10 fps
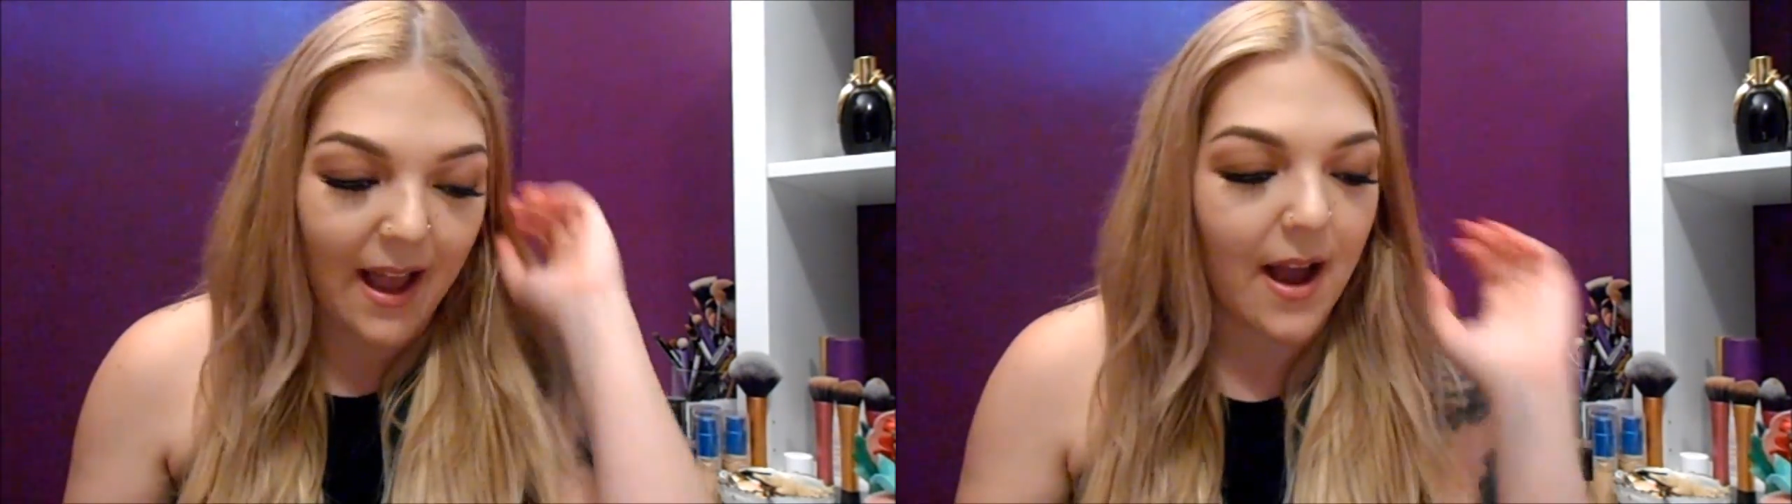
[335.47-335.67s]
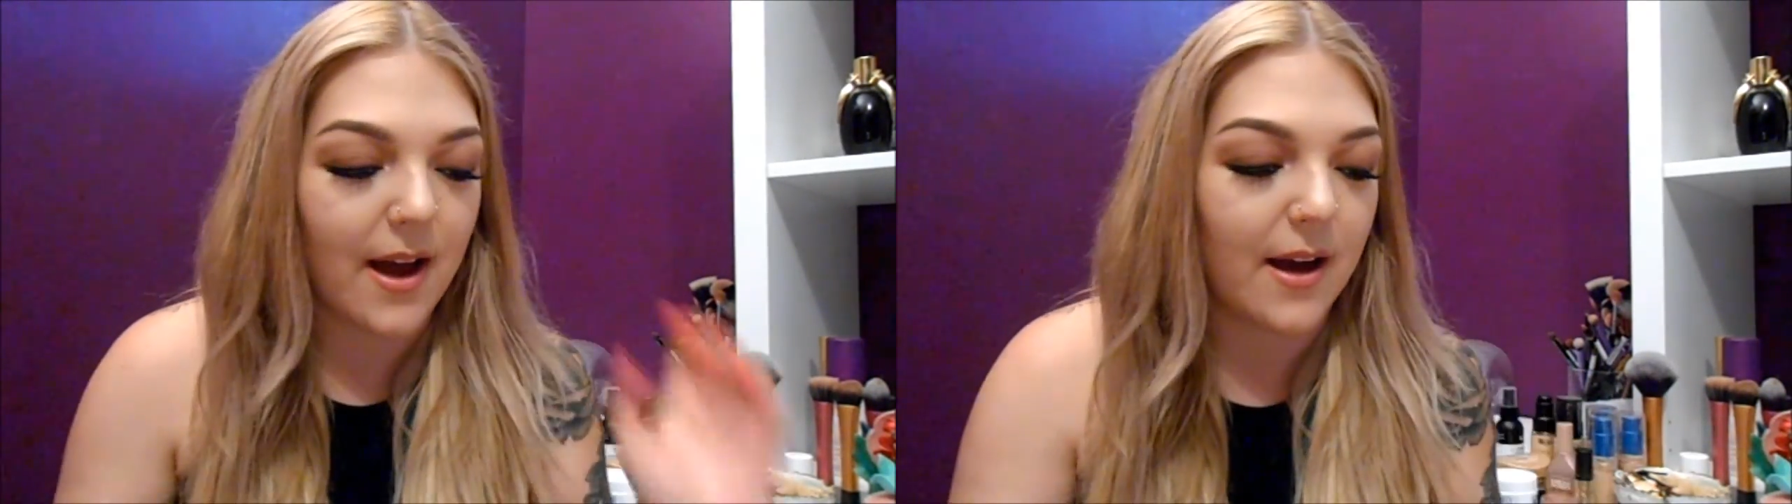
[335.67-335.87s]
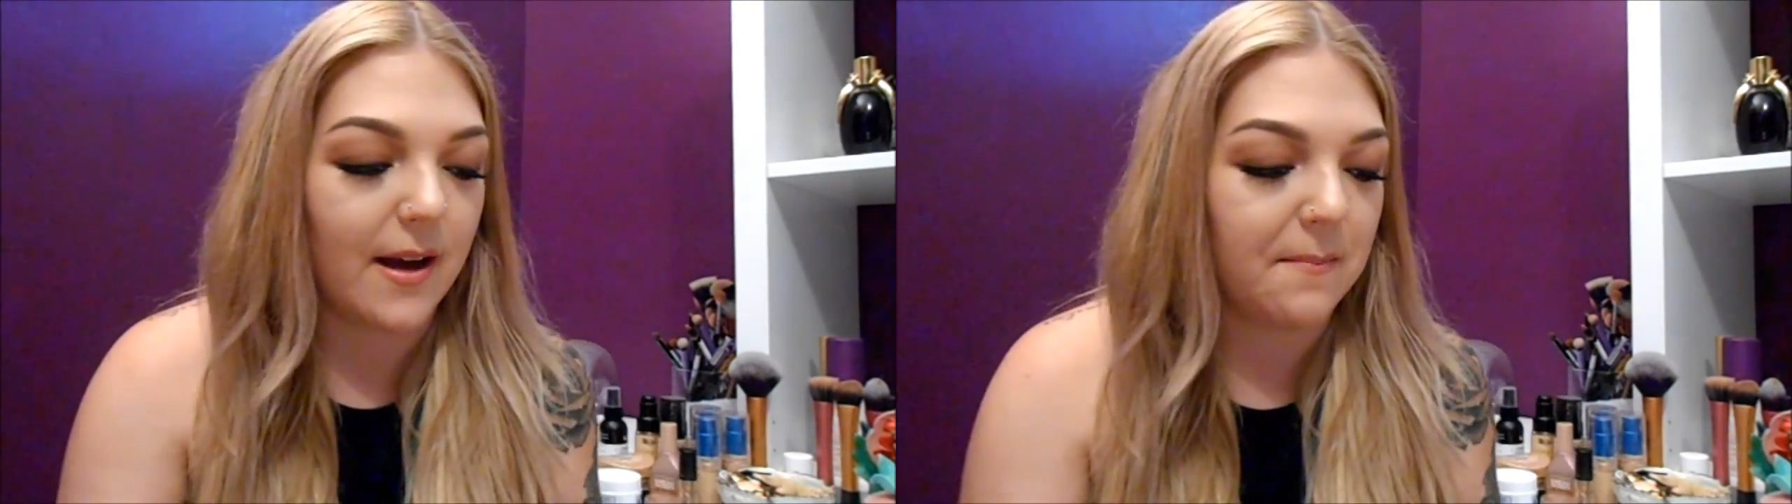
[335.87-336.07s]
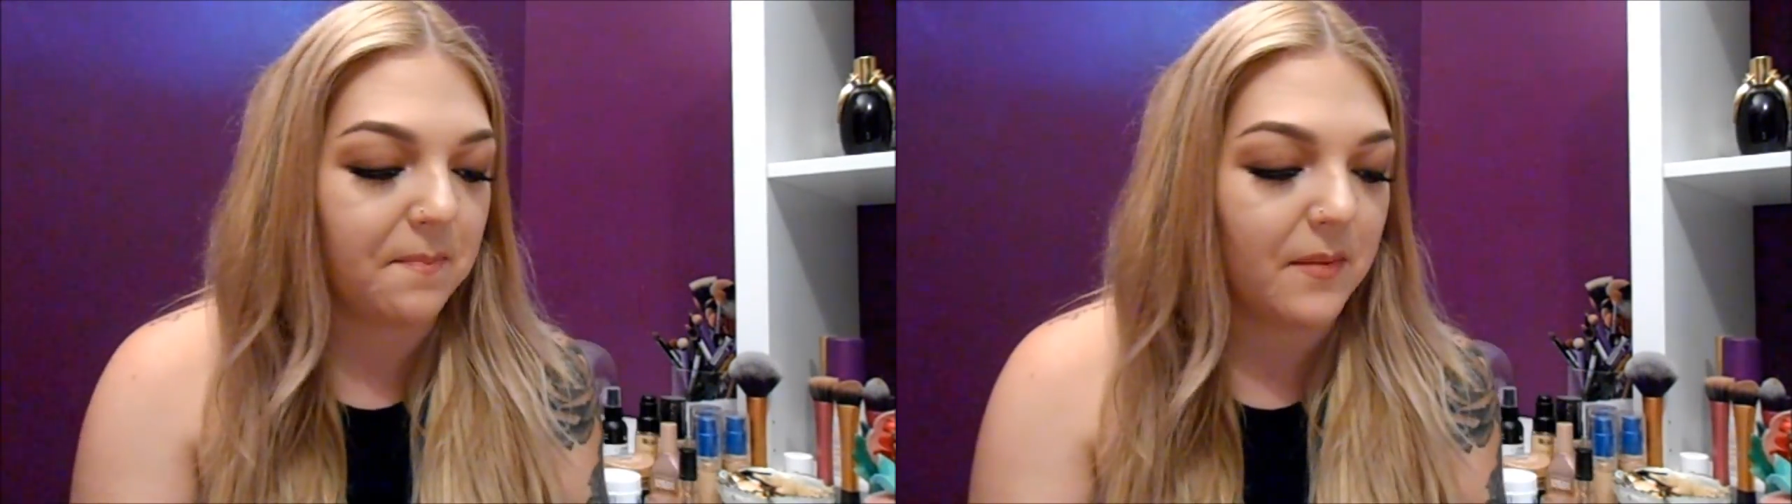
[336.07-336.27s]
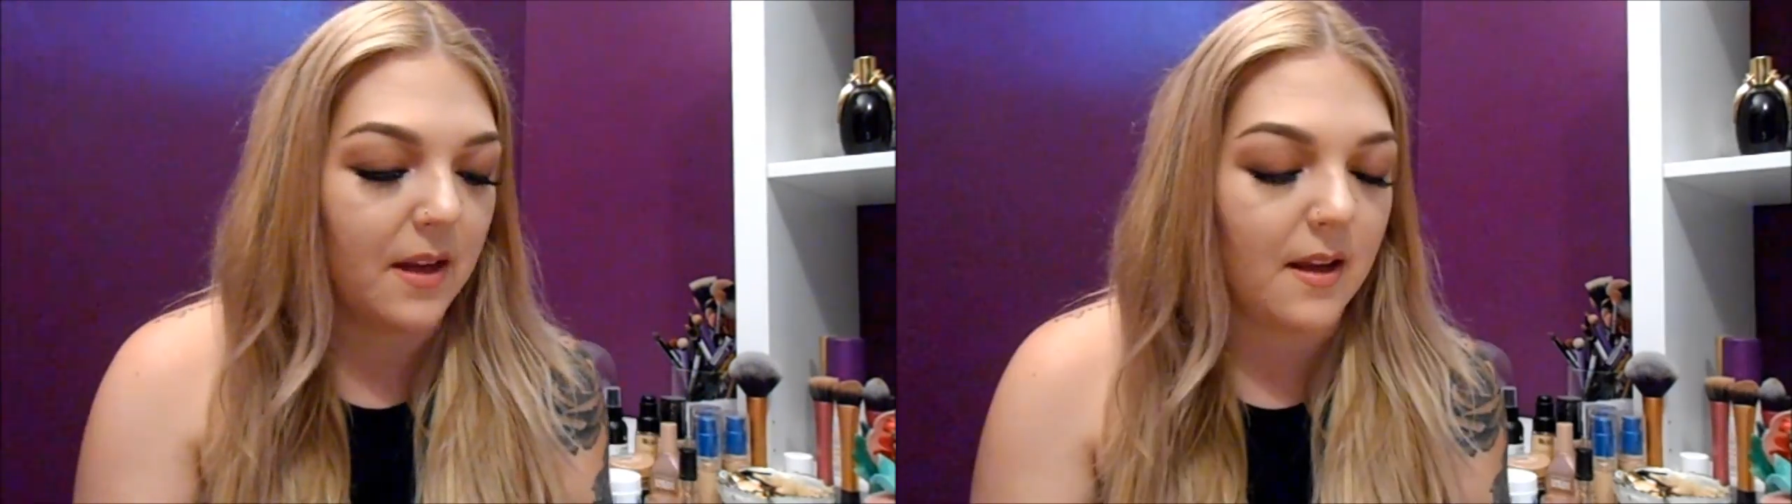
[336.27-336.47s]

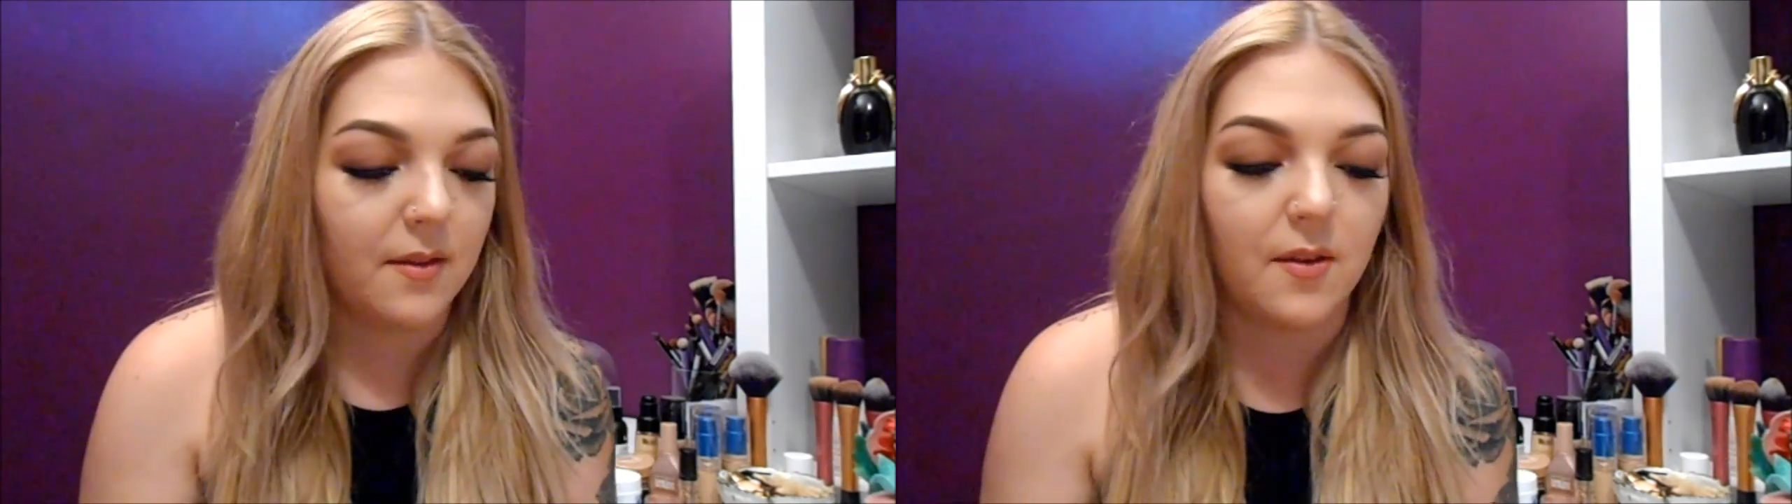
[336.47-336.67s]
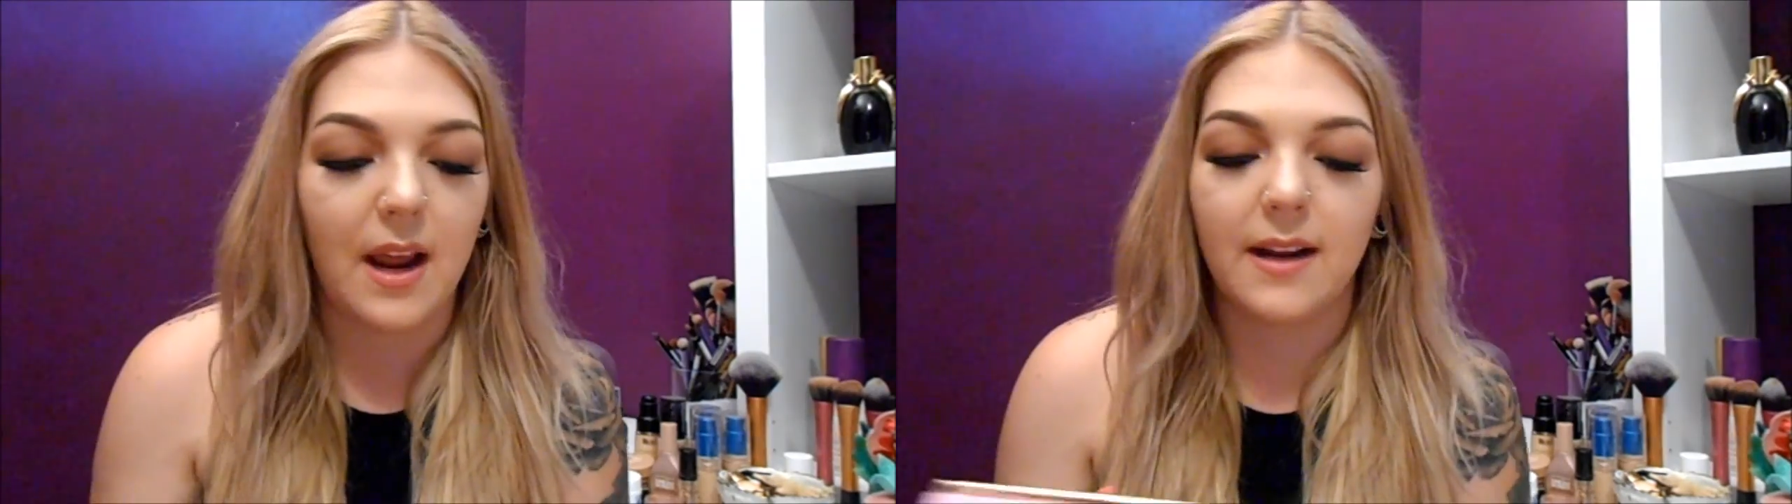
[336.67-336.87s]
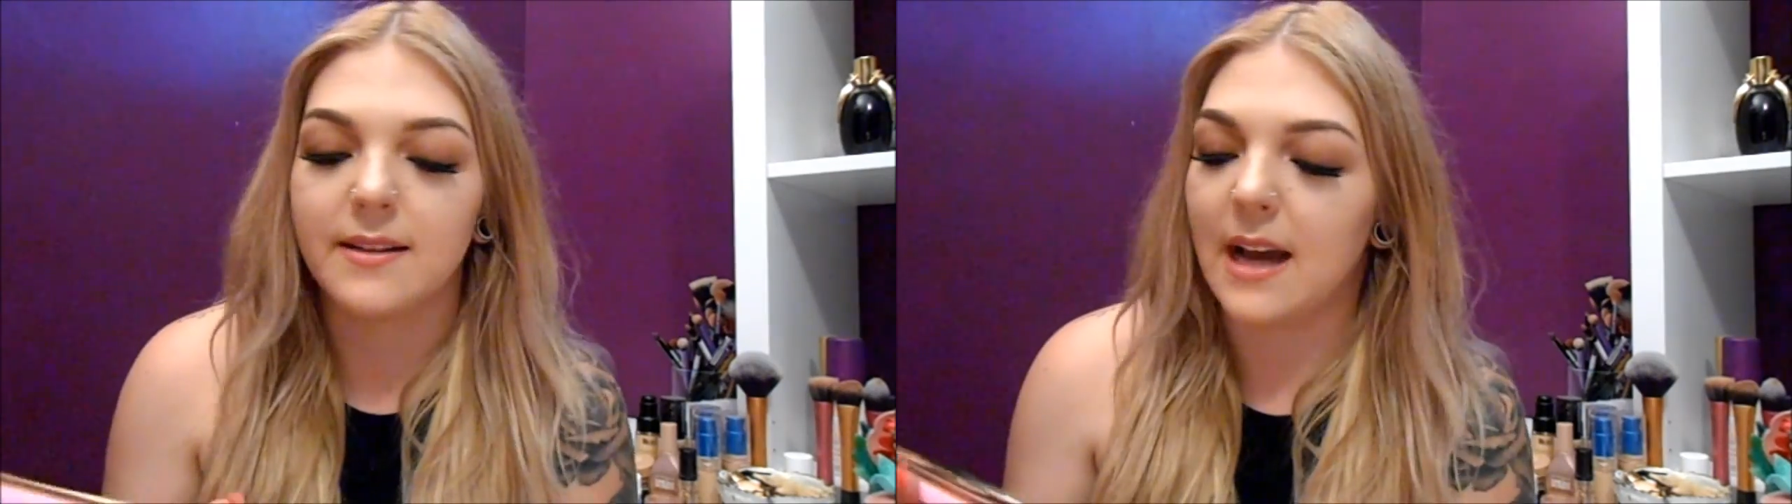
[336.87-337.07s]
the next